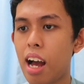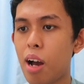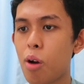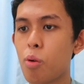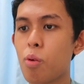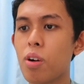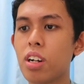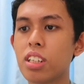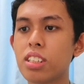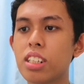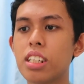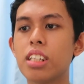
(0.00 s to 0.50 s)

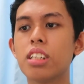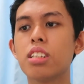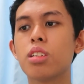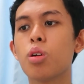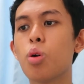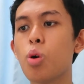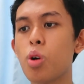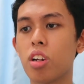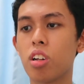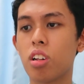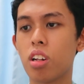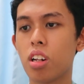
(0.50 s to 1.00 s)
hours in
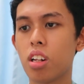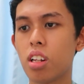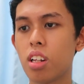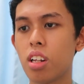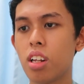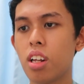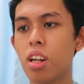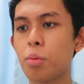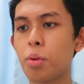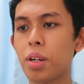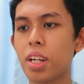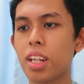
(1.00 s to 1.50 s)
total,
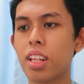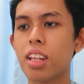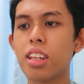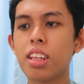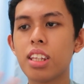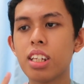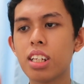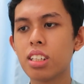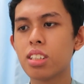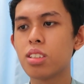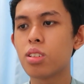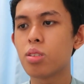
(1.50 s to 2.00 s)

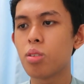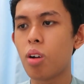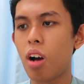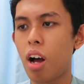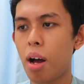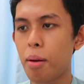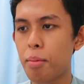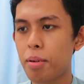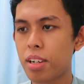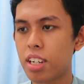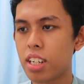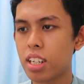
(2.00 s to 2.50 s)
with these 2
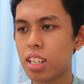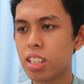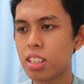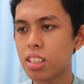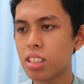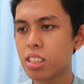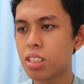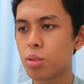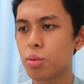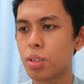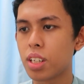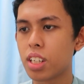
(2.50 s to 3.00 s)

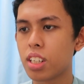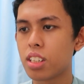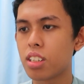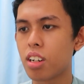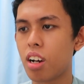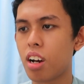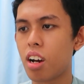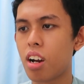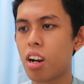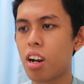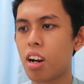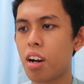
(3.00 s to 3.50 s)
options, which
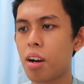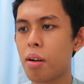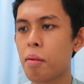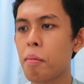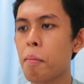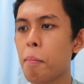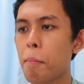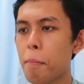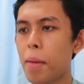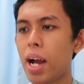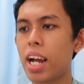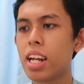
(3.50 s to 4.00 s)

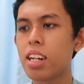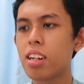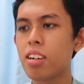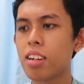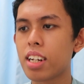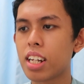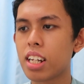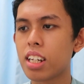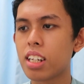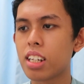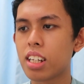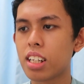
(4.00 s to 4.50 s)
are minor
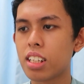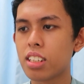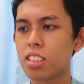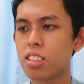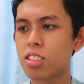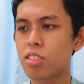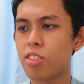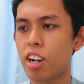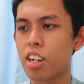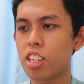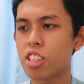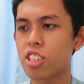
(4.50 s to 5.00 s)
in
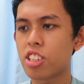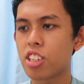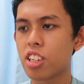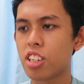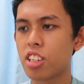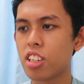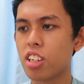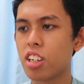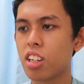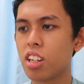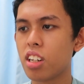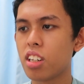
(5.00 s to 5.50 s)

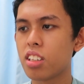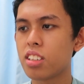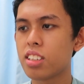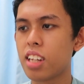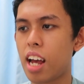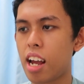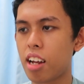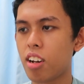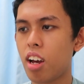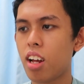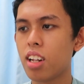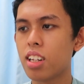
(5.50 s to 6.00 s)
instructional
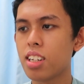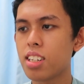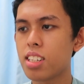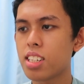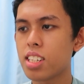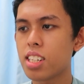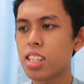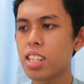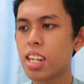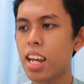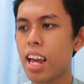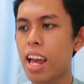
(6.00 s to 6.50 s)

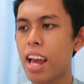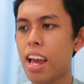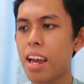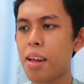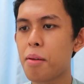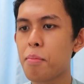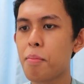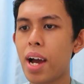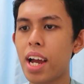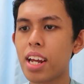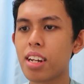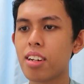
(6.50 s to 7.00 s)
technology
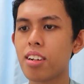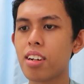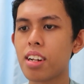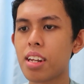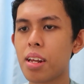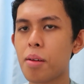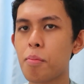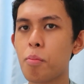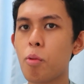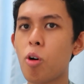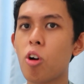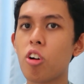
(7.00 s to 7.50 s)
and minor
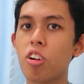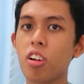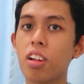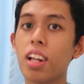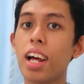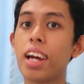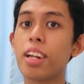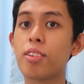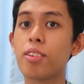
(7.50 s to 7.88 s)
in moral